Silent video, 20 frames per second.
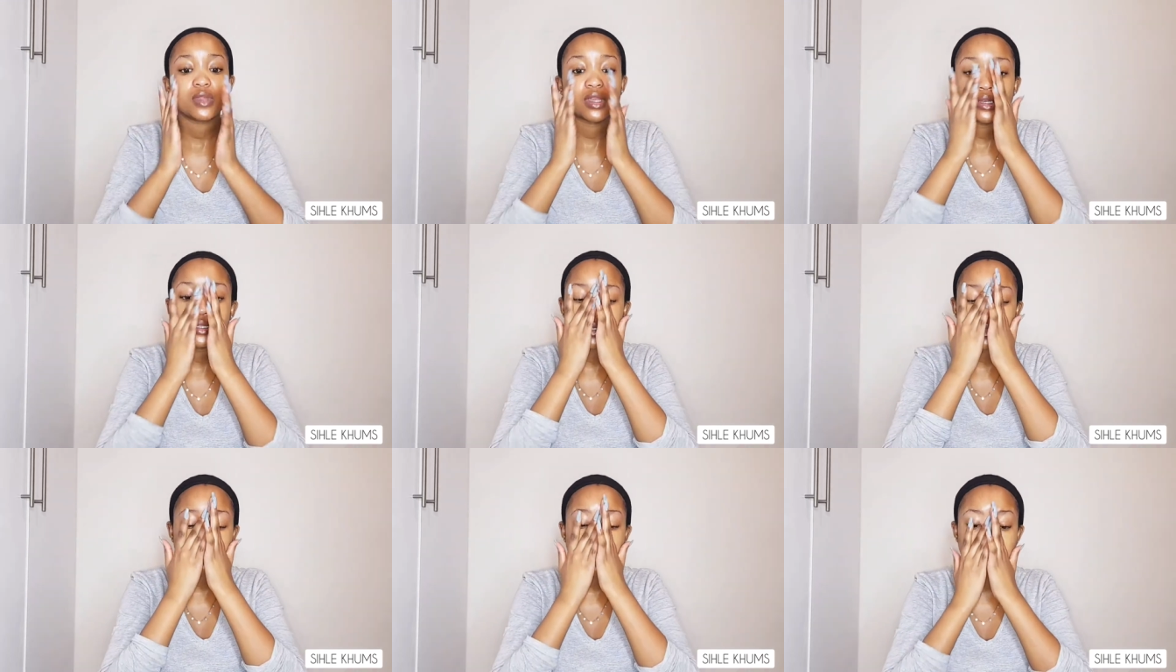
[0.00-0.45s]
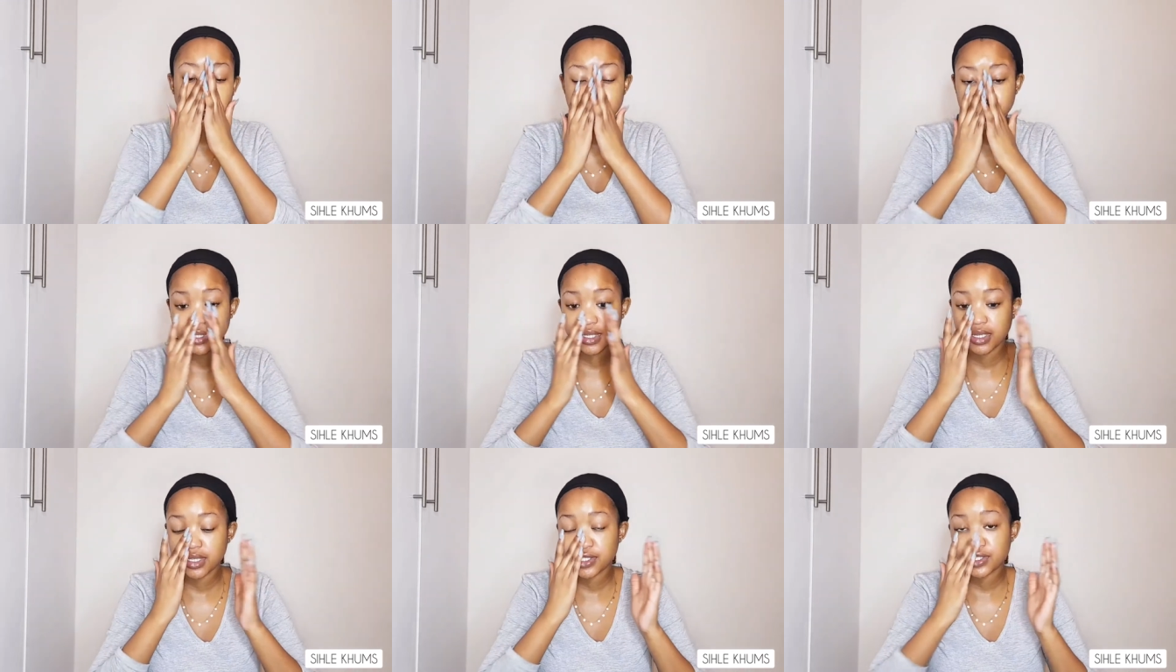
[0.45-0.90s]
smells
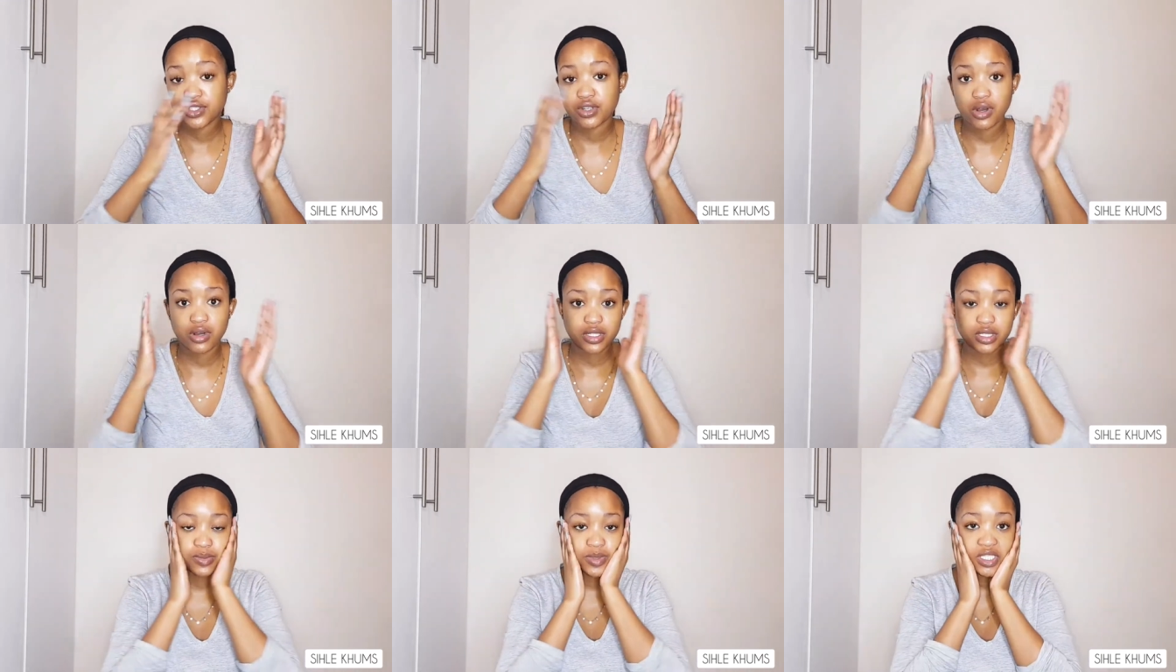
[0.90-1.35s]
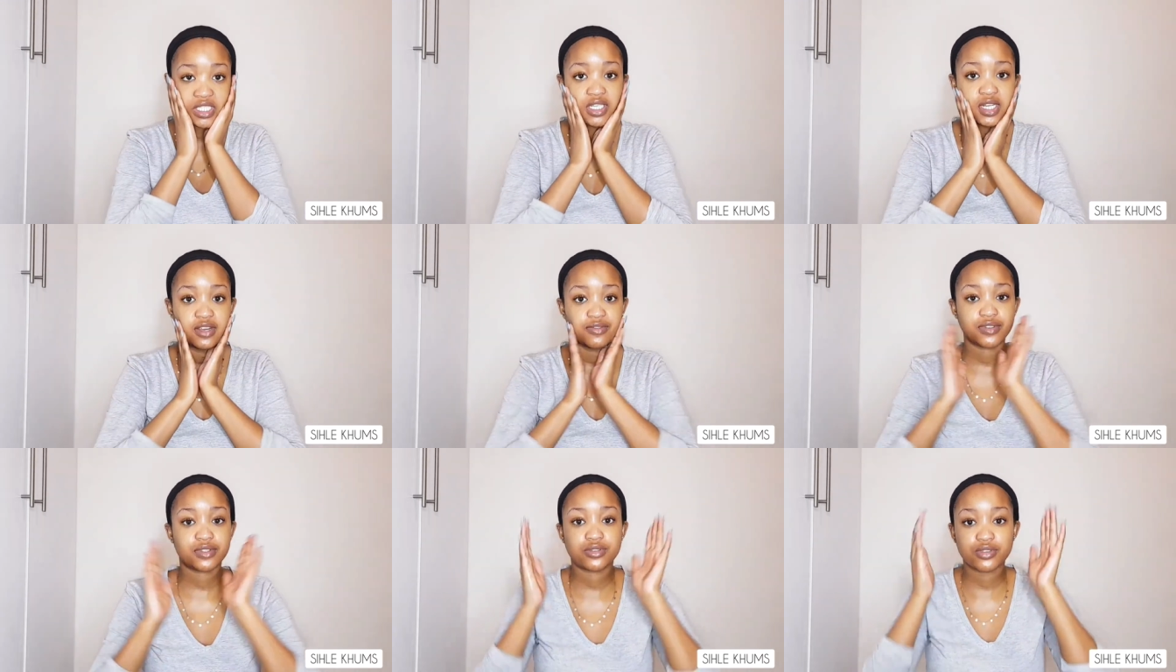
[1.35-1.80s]
really strong, especially
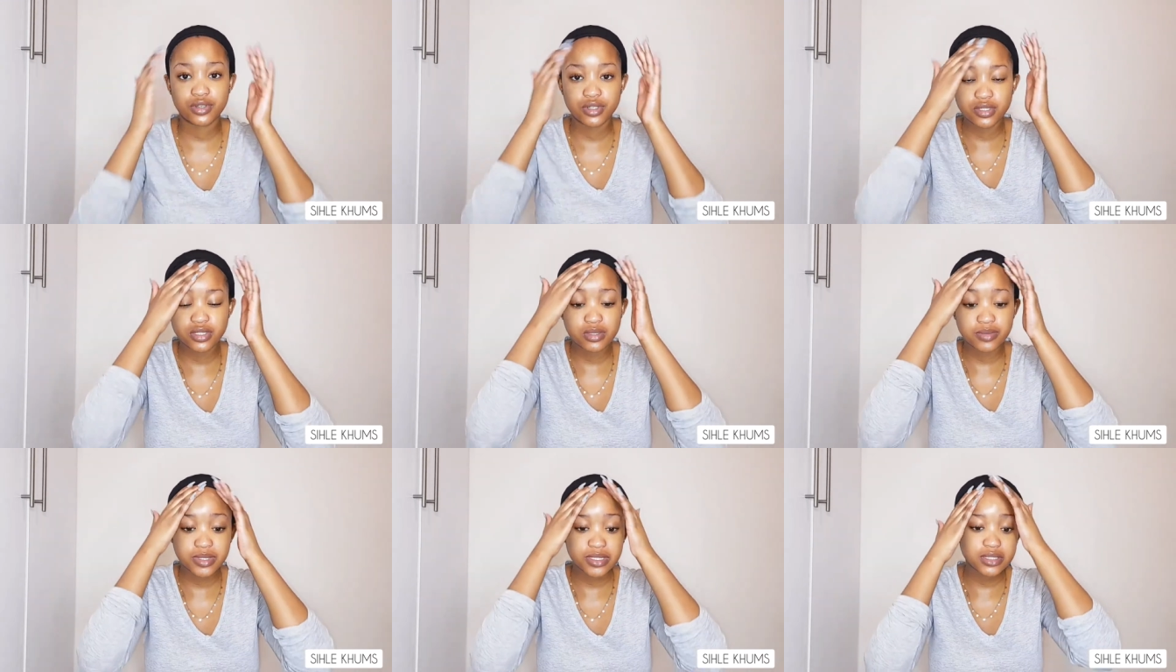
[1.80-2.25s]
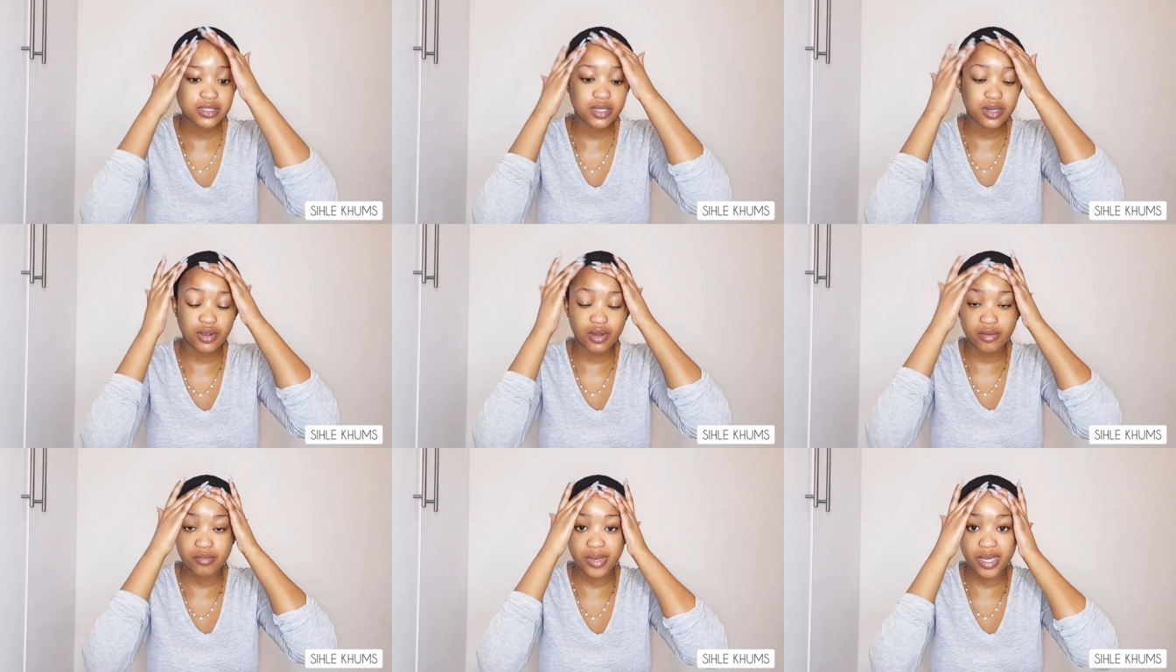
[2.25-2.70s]
if it's going to be
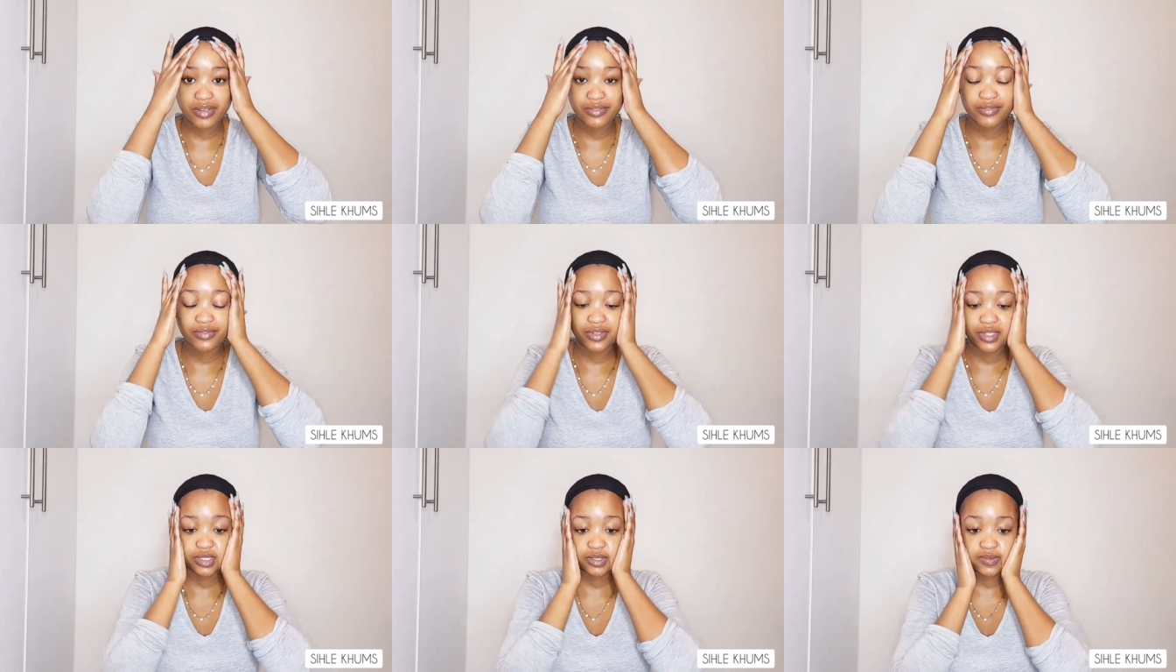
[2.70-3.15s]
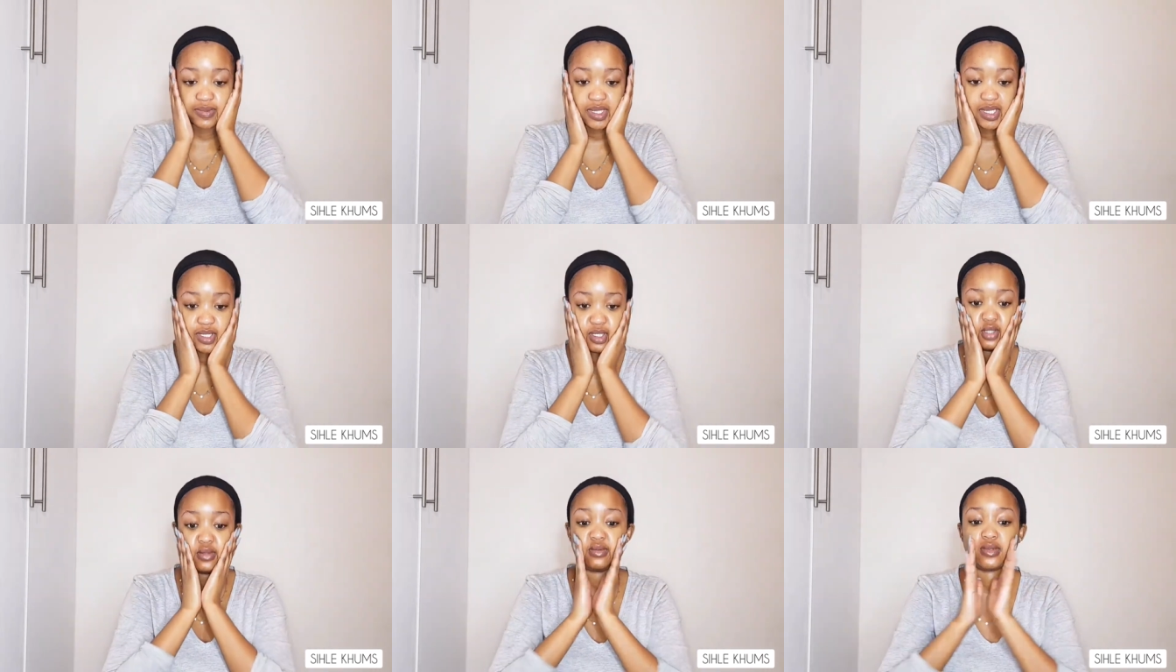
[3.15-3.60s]
sitting on my face for
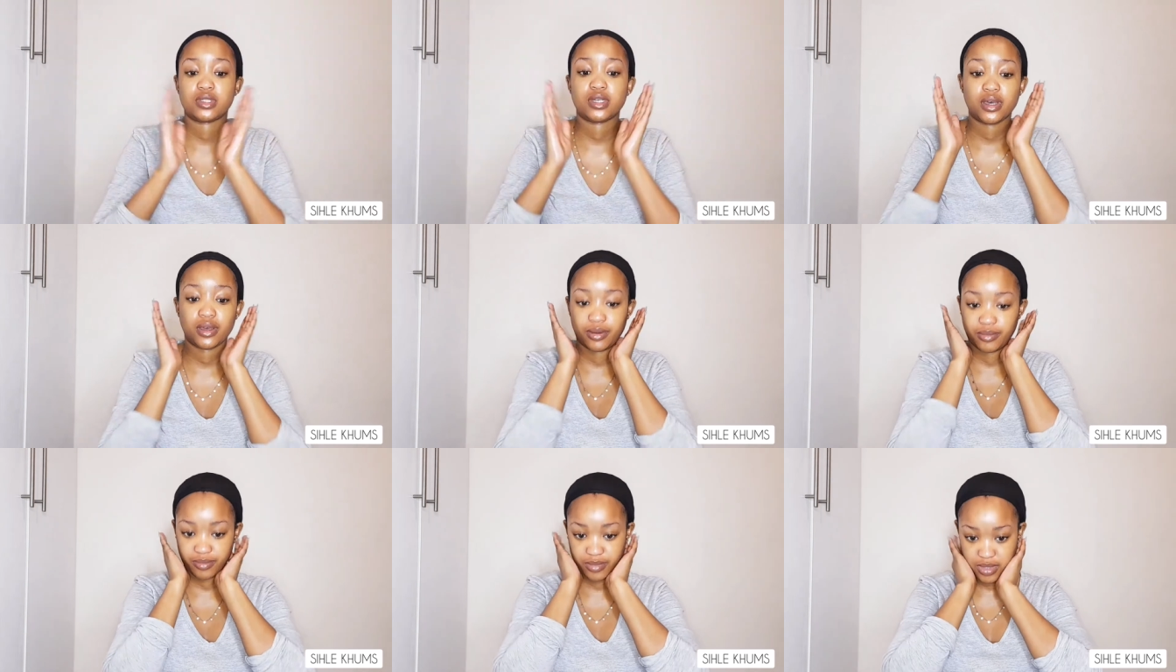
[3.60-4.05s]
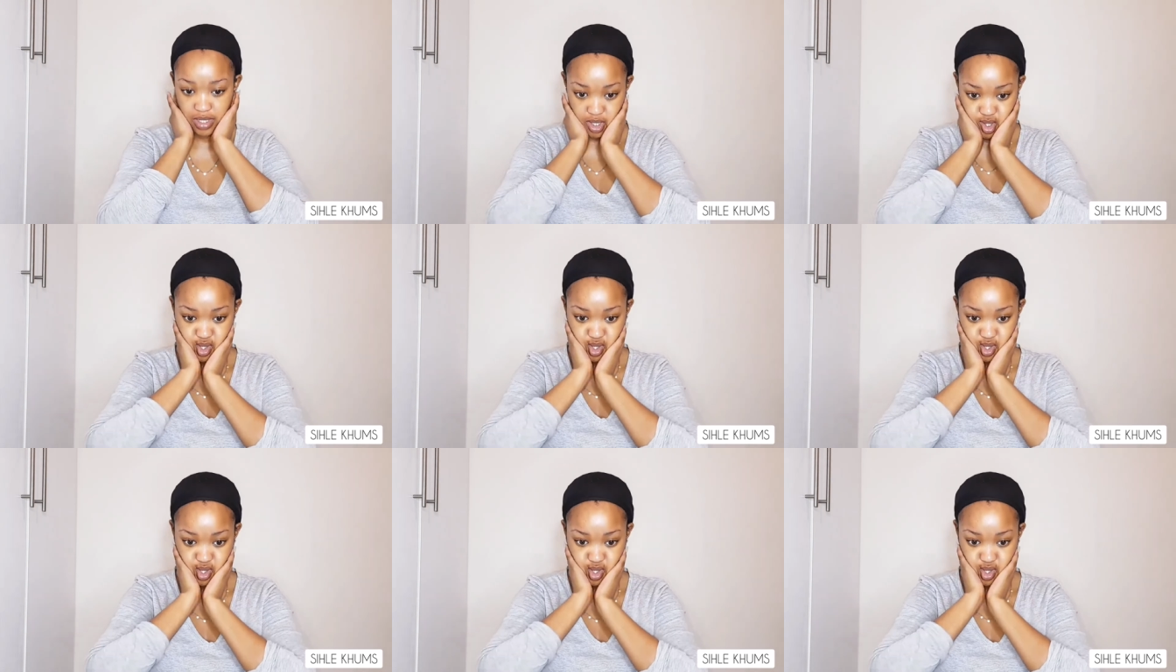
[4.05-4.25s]
like some time.